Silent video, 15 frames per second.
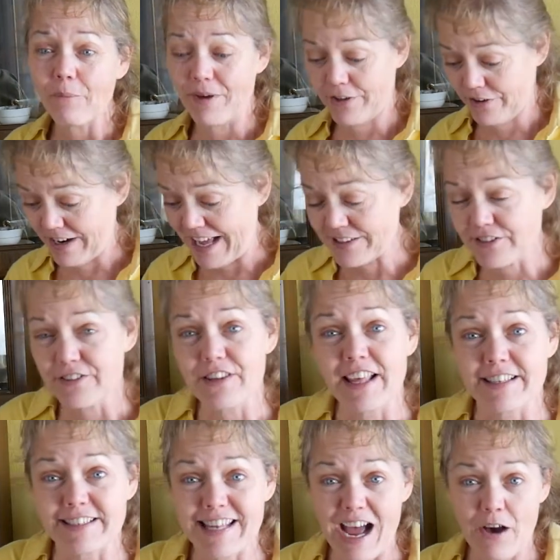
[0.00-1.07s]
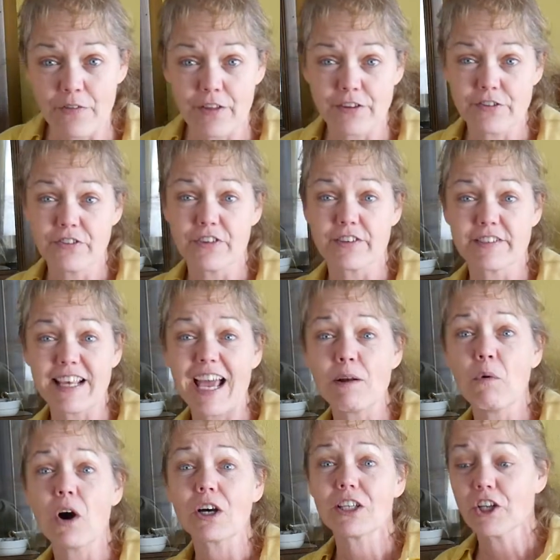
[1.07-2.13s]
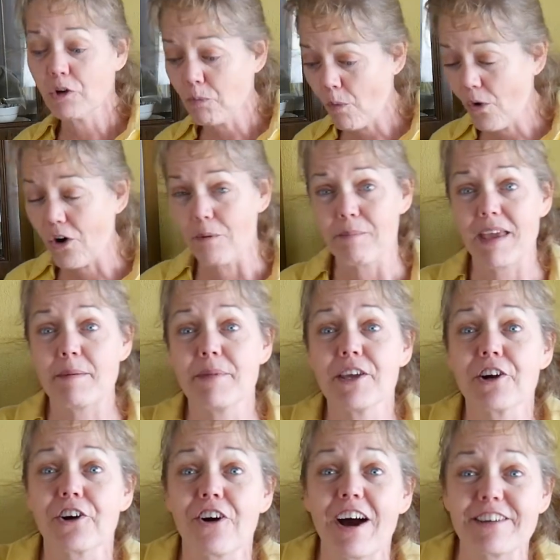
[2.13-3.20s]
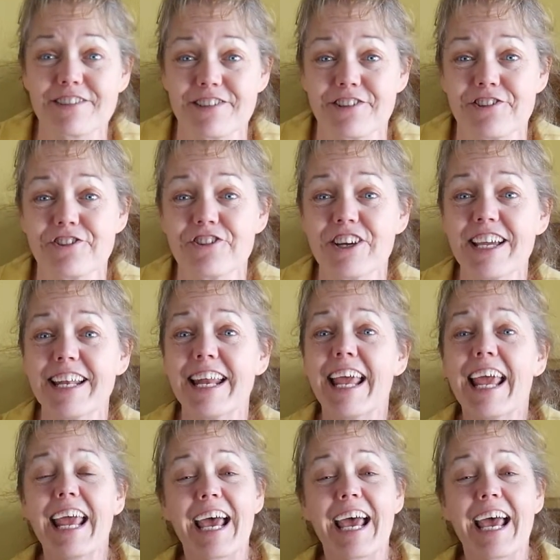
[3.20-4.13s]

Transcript: whether or not it's down the sidewalk a little more or maybe across the street.